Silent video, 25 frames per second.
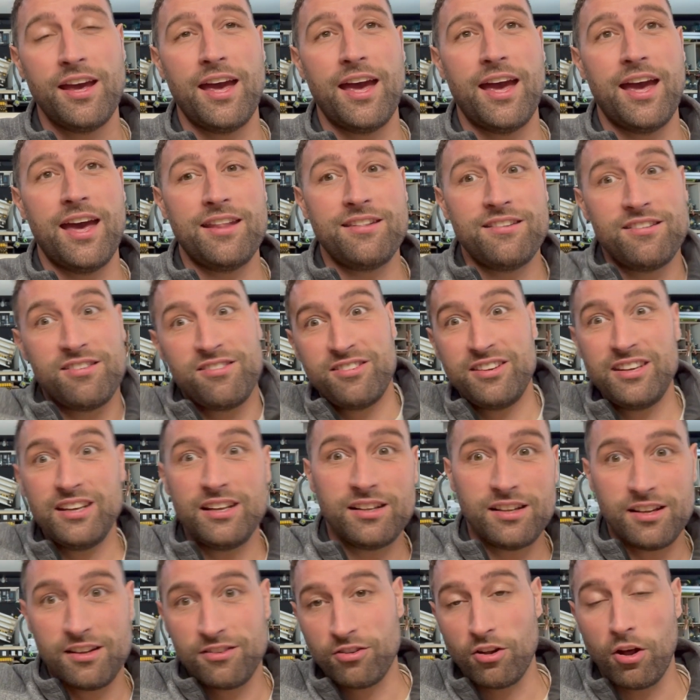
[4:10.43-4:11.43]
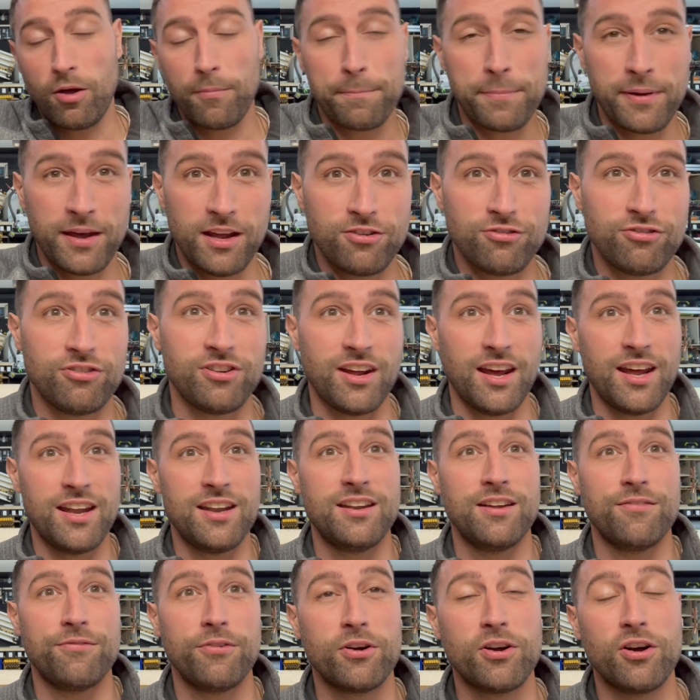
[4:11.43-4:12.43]
and the ceiling's all pitched and
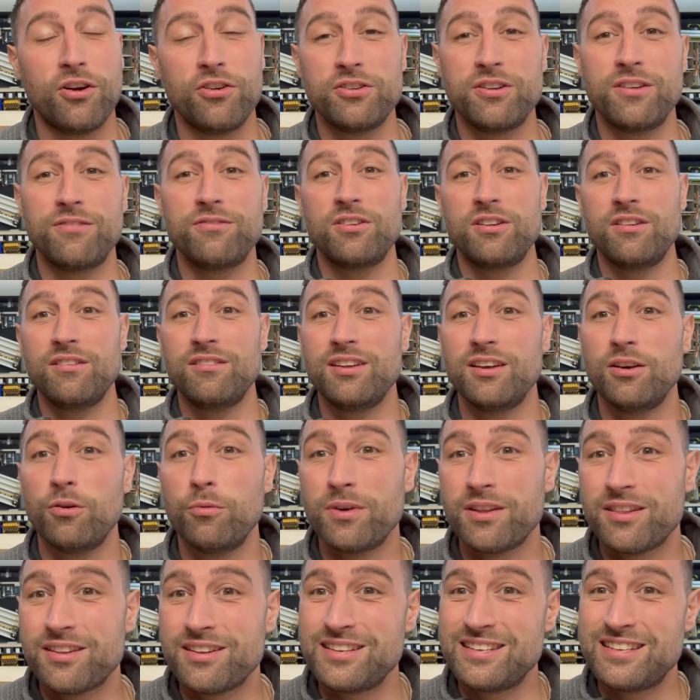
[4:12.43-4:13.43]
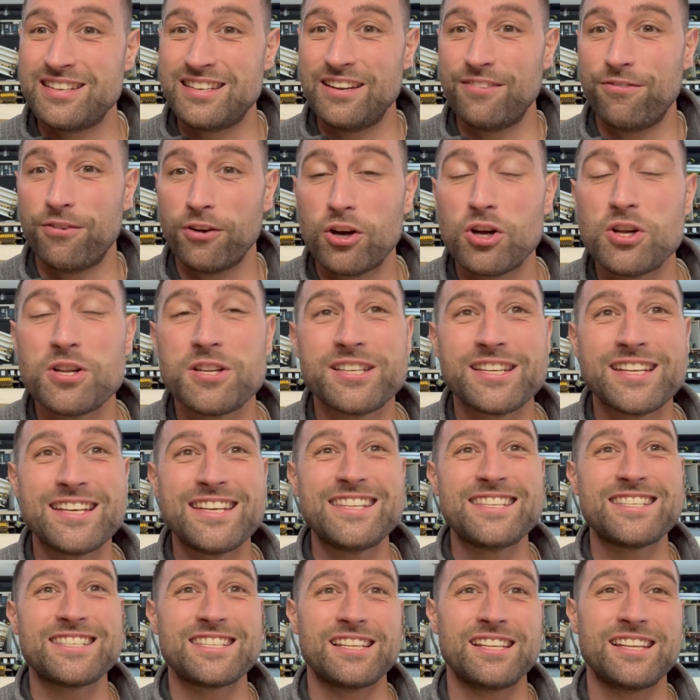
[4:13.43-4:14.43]
difficult and you have to deal with difficult
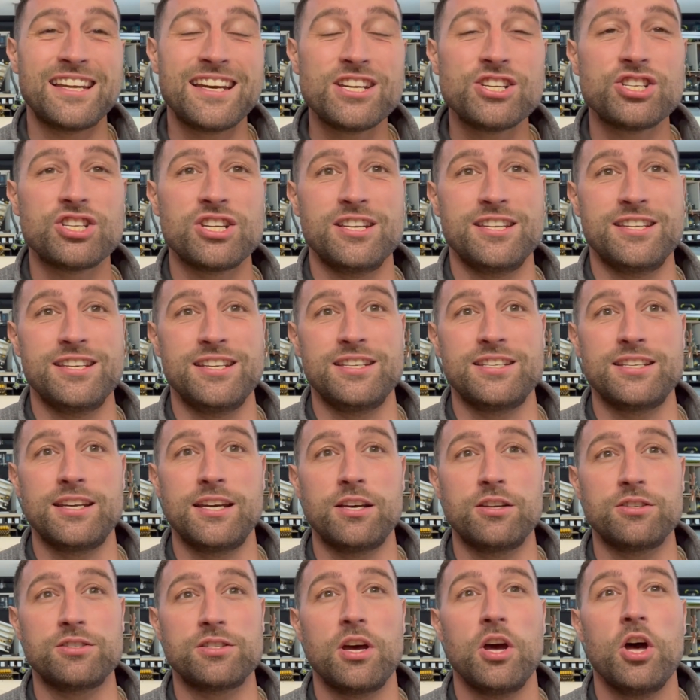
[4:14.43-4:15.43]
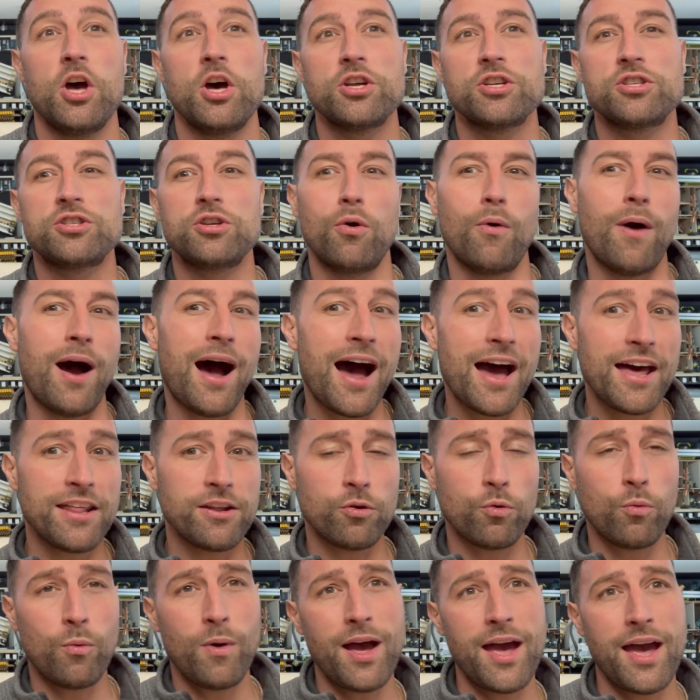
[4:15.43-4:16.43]
insulation details. So
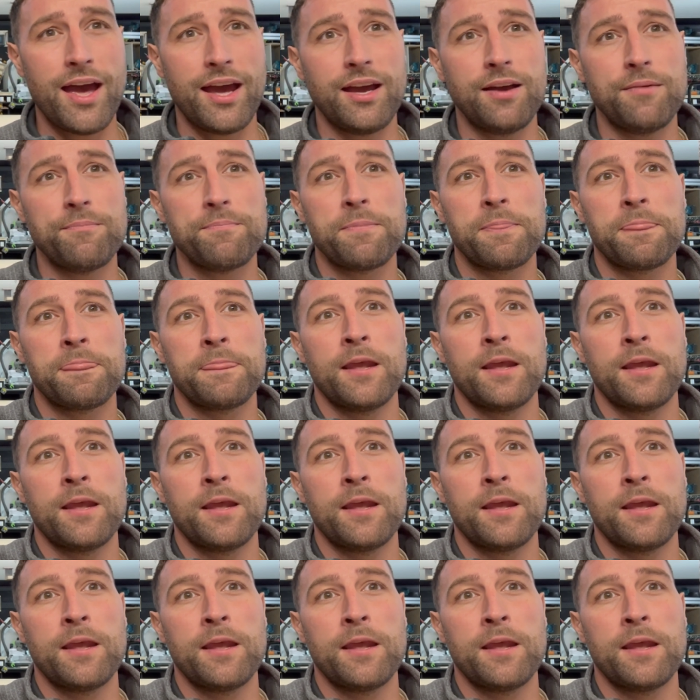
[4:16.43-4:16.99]
either way,